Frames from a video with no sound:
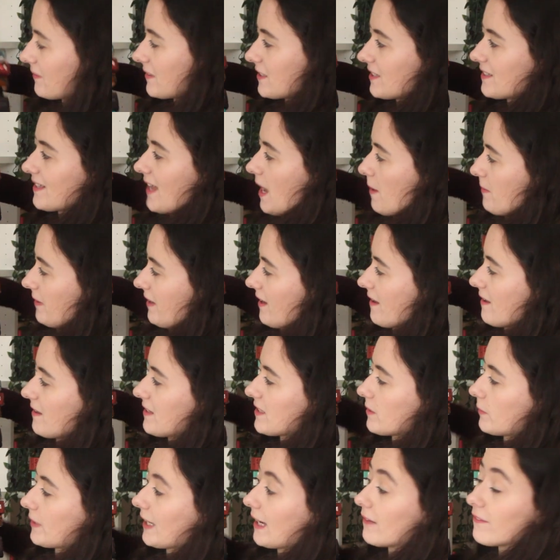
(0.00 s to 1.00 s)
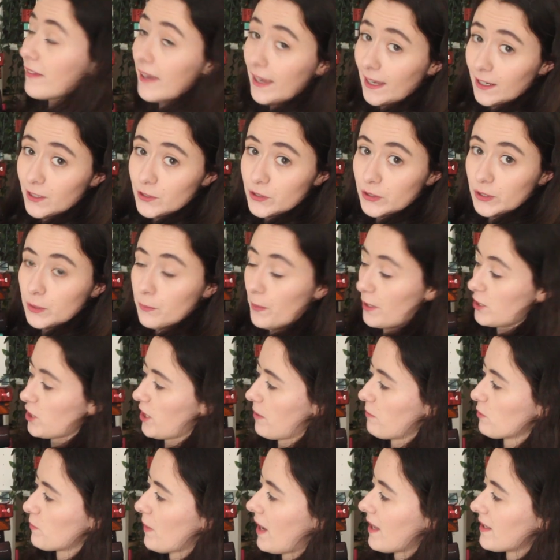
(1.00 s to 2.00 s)
which is Abigail. So we have Angel by
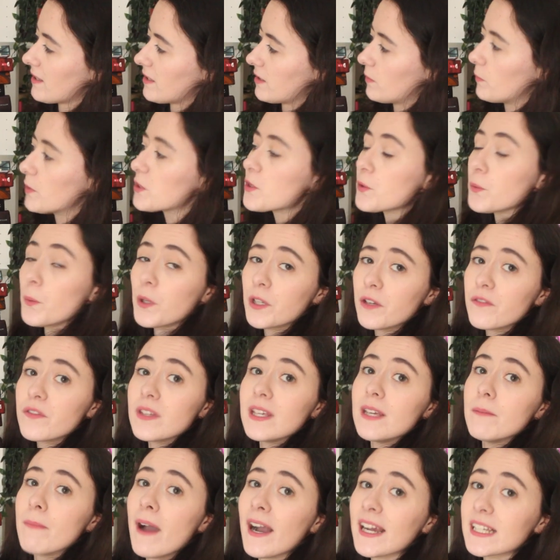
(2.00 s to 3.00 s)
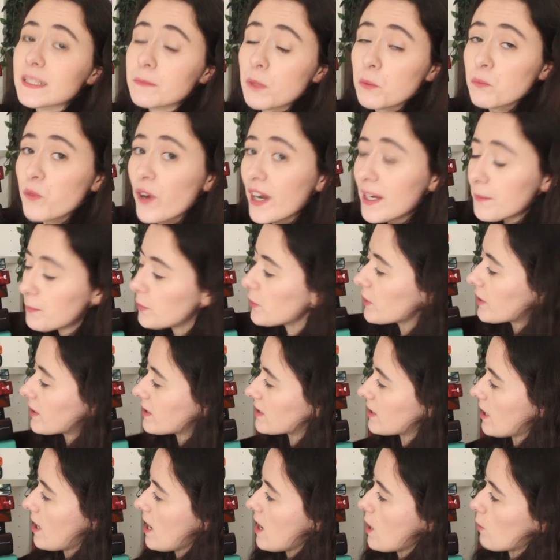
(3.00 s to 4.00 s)
James Patterson, which is one of the Maximum Ride
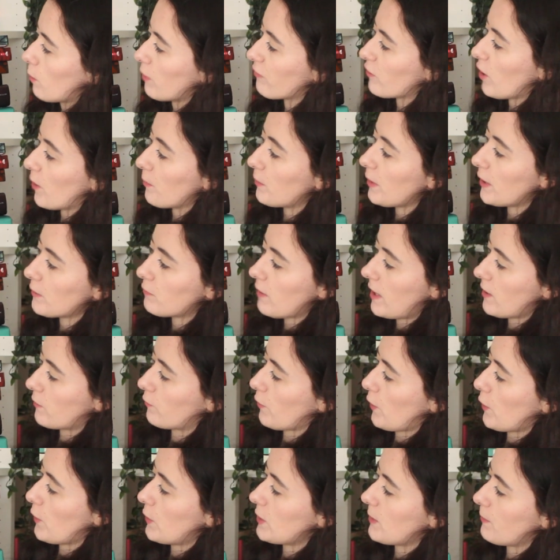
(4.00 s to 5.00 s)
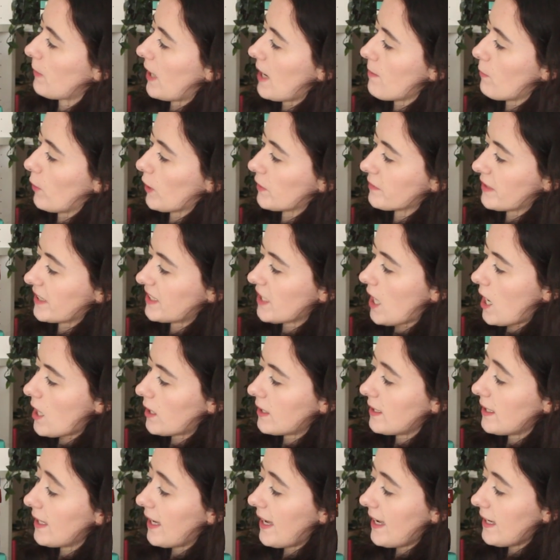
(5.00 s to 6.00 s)
books. We've got Blood Red Road by Moira
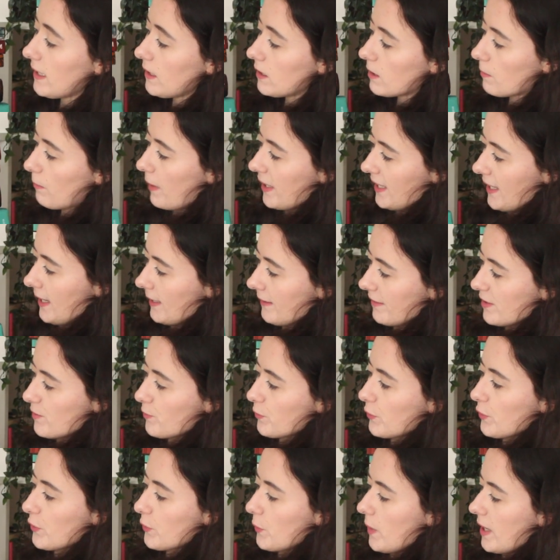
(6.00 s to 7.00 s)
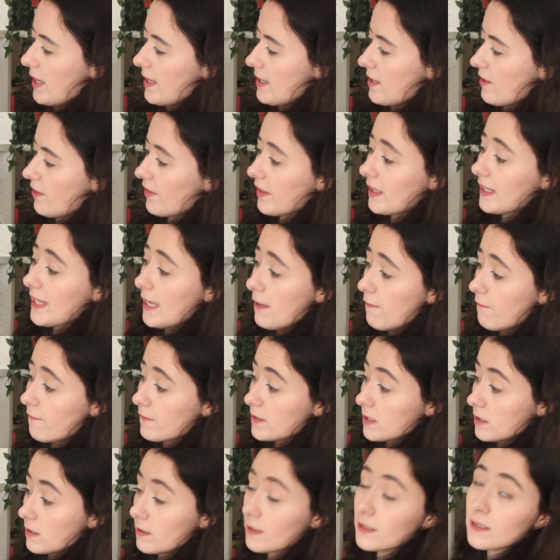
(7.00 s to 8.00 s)
Young, Ink by Alice Broadway, The
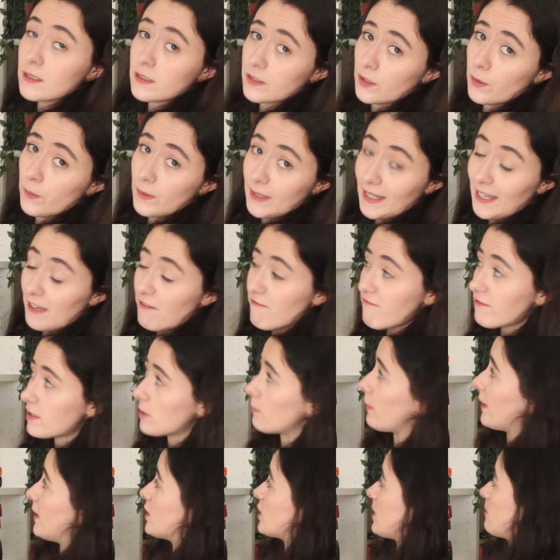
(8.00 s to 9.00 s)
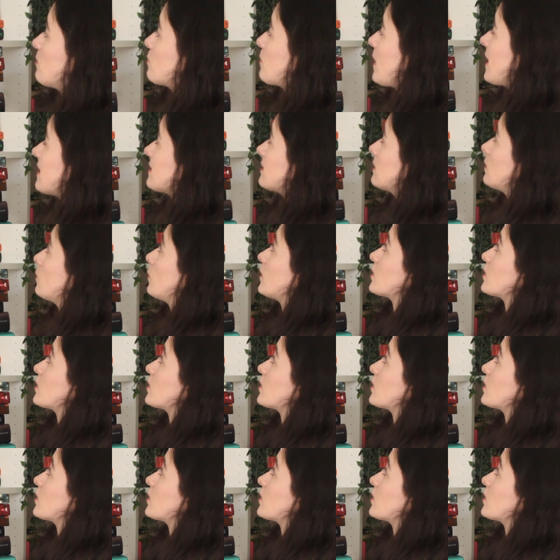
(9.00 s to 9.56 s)
Gift, so Gift by James Patterson,